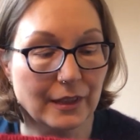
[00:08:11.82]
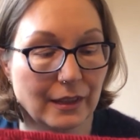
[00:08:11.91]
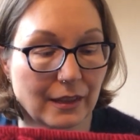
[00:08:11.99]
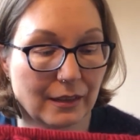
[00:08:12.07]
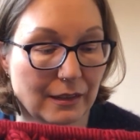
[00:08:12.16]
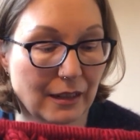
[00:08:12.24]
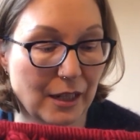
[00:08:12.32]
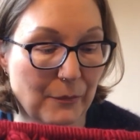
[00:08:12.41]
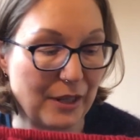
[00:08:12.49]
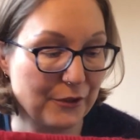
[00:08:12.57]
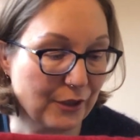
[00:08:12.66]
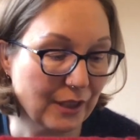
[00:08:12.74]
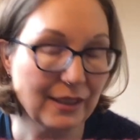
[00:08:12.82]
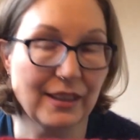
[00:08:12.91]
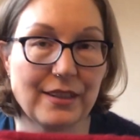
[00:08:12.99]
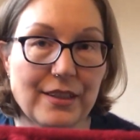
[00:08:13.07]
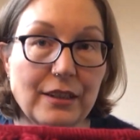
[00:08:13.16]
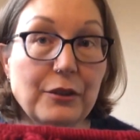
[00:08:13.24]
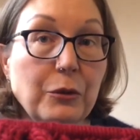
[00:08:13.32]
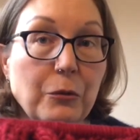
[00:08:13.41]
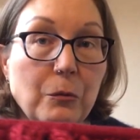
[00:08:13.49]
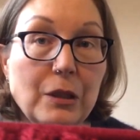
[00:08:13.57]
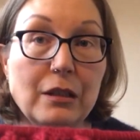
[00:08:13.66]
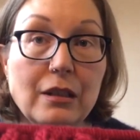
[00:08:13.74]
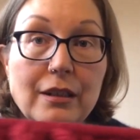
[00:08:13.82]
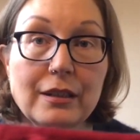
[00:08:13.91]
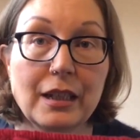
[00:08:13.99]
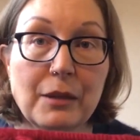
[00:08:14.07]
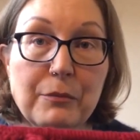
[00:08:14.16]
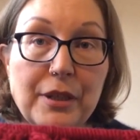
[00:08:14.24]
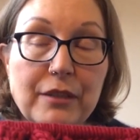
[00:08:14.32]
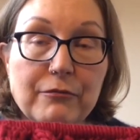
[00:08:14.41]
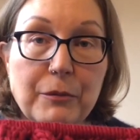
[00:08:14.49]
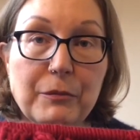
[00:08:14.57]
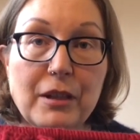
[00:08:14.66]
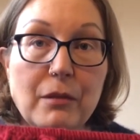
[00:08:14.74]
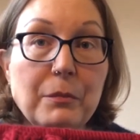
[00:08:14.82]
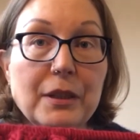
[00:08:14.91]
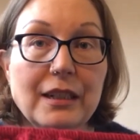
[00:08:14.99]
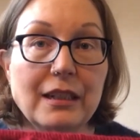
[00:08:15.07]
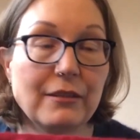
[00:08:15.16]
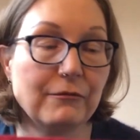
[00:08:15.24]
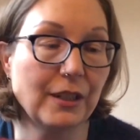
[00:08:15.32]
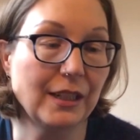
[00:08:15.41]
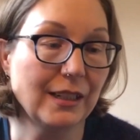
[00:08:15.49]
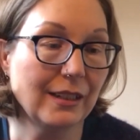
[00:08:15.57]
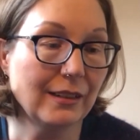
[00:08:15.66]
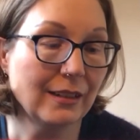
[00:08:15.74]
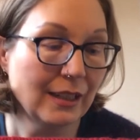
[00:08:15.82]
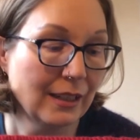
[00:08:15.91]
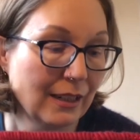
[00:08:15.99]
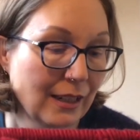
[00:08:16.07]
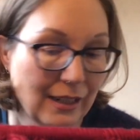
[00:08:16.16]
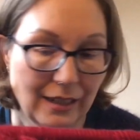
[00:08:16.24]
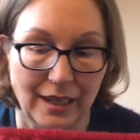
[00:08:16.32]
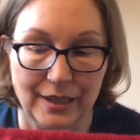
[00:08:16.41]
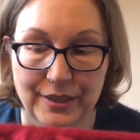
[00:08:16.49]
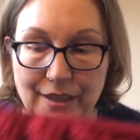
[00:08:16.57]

I imagine it does not do well being ripped up and re-knitted, as